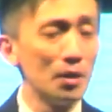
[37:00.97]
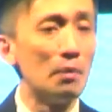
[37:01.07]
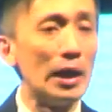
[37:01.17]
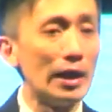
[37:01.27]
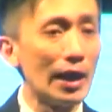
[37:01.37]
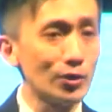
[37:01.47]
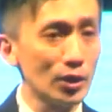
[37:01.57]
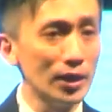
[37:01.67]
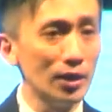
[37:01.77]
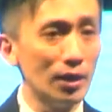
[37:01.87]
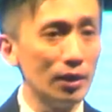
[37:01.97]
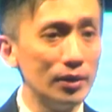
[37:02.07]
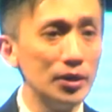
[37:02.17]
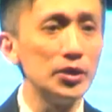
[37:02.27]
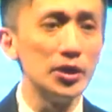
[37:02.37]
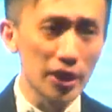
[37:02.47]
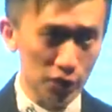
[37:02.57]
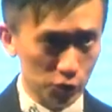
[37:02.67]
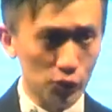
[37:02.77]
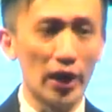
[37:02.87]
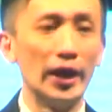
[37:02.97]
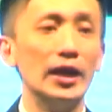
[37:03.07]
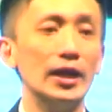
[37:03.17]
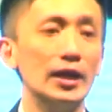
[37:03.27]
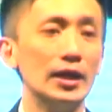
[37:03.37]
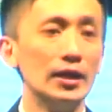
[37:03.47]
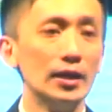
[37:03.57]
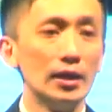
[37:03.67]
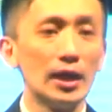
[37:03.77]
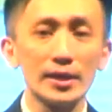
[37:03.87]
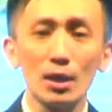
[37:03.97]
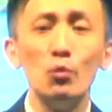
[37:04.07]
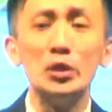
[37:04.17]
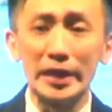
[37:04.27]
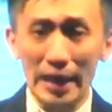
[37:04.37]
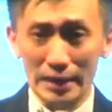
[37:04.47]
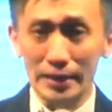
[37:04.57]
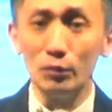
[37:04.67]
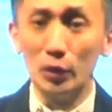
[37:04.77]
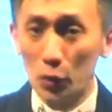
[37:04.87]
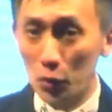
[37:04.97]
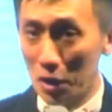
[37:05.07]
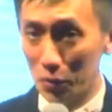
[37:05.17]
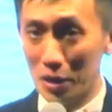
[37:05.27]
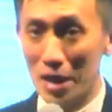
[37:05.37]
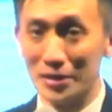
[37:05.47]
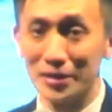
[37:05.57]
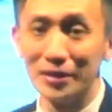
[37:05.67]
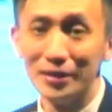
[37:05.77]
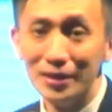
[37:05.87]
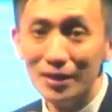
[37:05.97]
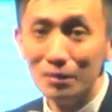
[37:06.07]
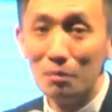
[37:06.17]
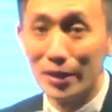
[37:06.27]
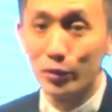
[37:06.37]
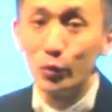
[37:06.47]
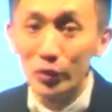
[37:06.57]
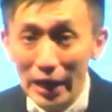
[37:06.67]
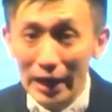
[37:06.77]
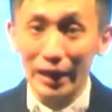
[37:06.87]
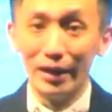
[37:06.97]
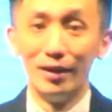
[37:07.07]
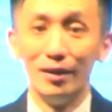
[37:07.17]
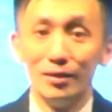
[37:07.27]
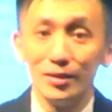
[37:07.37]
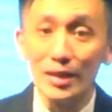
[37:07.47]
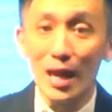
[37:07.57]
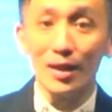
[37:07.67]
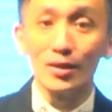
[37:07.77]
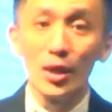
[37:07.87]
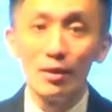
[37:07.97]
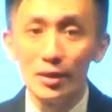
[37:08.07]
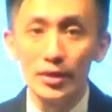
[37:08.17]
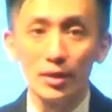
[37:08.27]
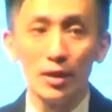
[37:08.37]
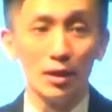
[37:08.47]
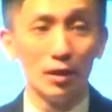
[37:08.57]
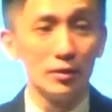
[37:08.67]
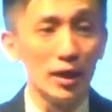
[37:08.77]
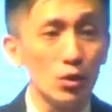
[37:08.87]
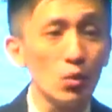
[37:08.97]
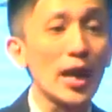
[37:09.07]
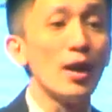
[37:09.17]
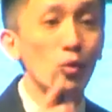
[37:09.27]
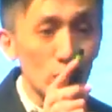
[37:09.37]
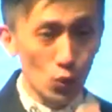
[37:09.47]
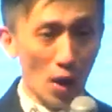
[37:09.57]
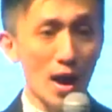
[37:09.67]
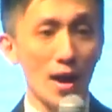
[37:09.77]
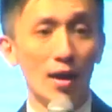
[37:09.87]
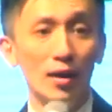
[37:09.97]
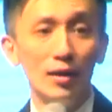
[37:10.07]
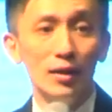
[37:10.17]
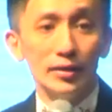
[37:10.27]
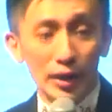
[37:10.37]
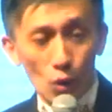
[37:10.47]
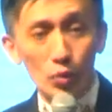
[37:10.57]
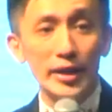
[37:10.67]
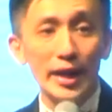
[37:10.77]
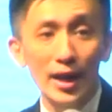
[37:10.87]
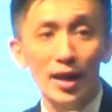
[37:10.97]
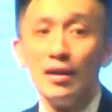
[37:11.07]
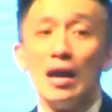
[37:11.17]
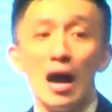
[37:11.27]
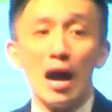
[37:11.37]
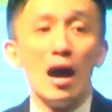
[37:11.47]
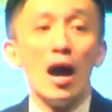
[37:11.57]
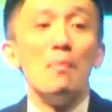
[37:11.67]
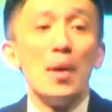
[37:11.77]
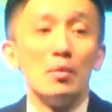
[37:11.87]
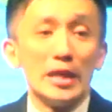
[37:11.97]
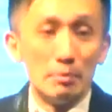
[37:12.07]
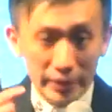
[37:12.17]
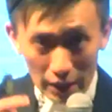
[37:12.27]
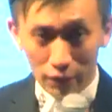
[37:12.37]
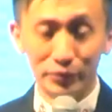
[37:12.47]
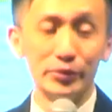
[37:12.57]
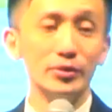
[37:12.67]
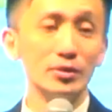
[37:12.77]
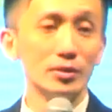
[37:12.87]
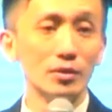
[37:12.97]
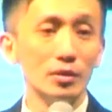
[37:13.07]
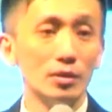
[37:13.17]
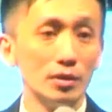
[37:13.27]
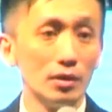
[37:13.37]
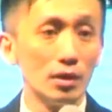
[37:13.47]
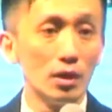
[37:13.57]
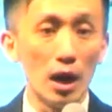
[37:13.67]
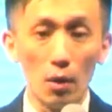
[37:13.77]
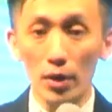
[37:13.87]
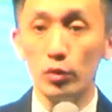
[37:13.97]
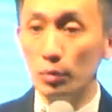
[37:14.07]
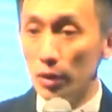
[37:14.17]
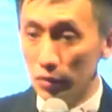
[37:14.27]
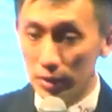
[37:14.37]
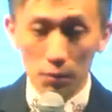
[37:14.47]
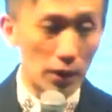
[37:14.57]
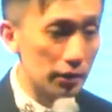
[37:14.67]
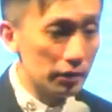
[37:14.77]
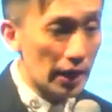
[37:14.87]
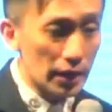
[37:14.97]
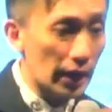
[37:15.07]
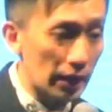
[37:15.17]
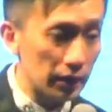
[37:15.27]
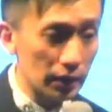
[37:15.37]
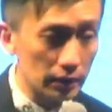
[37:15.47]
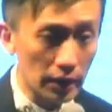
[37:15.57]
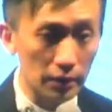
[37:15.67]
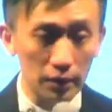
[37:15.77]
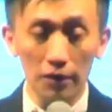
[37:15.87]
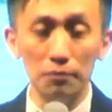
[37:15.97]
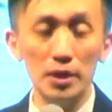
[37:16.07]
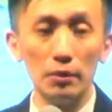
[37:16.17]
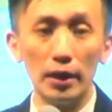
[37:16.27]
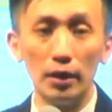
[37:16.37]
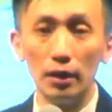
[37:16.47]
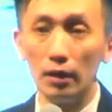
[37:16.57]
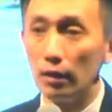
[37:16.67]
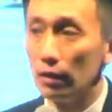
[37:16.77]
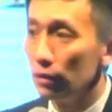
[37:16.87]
But actually, this is their strength. Last time we can't see, we don't know how to ask. But today, the younger generation, they don't care who you are. They only care about themselves. I want to be with someone that can give me one.